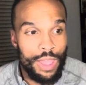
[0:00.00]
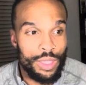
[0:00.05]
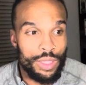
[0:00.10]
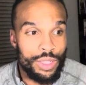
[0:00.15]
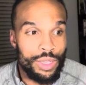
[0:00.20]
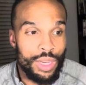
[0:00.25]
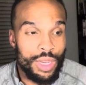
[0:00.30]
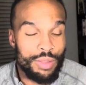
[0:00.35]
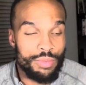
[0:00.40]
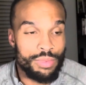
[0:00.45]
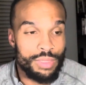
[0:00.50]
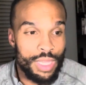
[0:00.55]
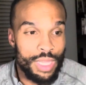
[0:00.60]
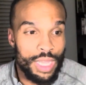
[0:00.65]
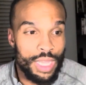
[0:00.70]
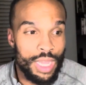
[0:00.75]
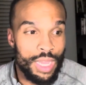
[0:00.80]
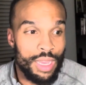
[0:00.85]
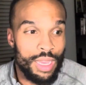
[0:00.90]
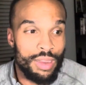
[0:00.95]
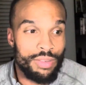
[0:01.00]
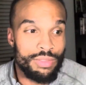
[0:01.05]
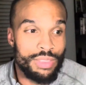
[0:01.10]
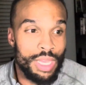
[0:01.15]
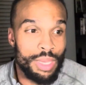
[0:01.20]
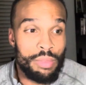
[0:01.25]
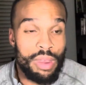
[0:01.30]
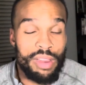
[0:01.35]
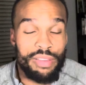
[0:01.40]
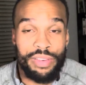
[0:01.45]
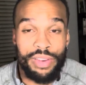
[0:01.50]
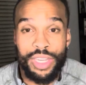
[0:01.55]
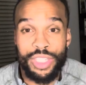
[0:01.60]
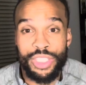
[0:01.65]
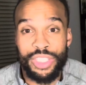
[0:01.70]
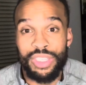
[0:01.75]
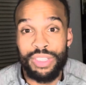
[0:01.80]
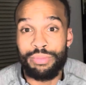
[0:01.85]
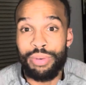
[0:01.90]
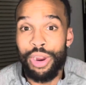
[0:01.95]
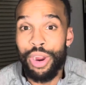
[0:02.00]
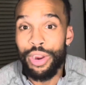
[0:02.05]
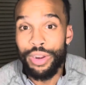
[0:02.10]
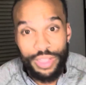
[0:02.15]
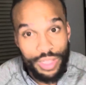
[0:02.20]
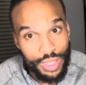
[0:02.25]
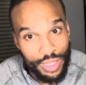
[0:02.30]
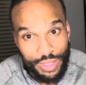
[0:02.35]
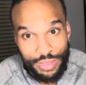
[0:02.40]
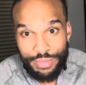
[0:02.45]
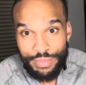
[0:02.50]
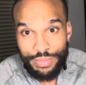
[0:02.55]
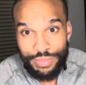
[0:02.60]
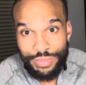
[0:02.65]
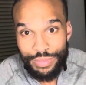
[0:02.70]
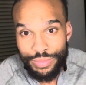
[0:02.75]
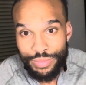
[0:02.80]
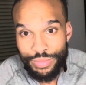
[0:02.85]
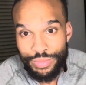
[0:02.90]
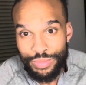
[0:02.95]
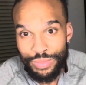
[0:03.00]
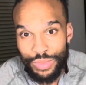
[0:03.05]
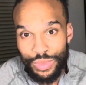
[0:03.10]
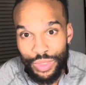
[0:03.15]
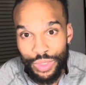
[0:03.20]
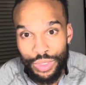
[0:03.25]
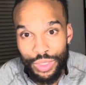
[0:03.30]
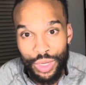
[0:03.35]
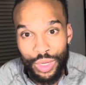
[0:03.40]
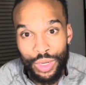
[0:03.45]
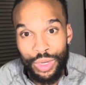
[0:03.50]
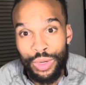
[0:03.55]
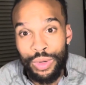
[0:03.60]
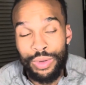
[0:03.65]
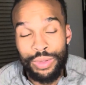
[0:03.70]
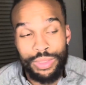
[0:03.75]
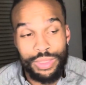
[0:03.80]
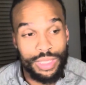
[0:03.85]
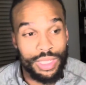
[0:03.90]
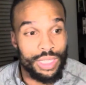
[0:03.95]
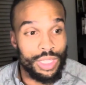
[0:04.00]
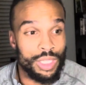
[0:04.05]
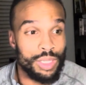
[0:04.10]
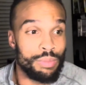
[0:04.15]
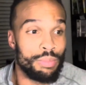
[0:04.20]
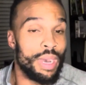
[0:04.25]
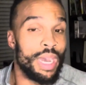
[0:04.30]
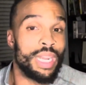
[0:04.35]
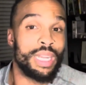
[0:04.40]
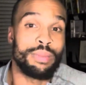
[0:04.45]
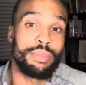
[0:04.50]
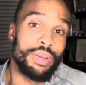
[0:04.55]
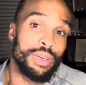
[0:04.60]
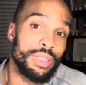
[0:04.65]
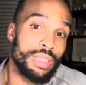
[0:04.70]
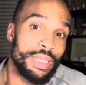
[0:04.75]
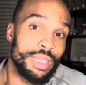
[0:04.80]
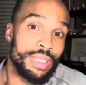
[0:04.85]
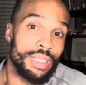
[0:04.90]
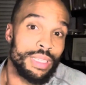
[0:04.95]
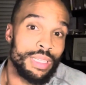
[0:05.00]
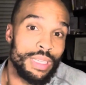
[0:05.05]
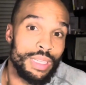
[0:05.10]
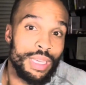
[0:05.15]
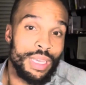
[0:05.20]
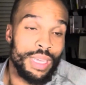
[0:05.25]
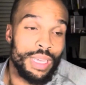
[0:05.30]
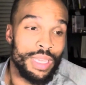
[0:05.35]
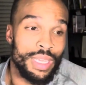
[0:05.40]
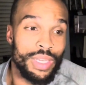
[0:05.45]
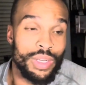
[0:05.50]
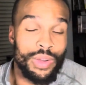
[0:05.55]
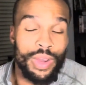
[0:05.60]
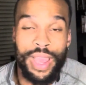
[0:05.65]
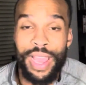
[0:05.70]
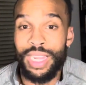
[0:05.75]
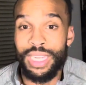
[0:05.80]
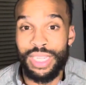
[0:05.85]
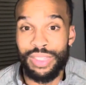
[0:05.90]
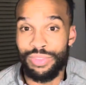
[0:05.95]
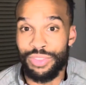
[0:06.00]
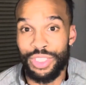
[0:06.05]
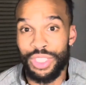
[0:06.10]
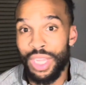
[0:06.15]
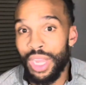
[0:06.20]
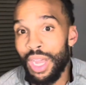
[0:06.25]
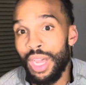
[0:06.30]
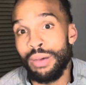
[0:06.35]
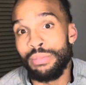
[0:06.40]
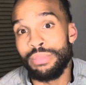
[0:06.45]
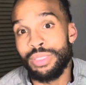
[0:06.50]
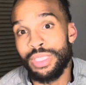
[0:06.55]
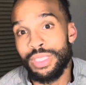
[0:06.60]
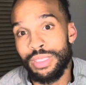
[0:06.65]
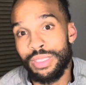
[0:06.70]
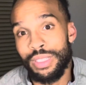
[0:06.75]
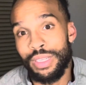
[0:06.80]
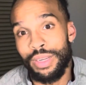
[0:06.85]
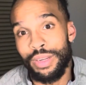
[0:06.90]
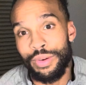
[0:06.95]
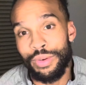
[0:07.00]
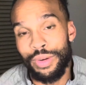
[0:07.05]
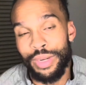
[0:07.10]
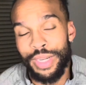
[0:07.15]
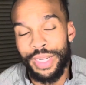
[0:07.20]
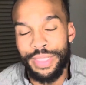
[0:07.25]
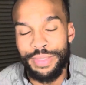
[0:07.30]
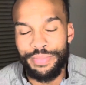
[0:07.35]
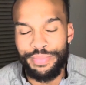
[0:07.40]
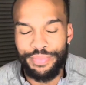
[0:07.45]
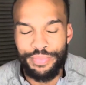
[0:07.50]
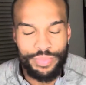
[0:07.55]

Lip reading: You know what I'm saying? I've done my fair share of partying, did a little bodybuilding, had different jobs, right?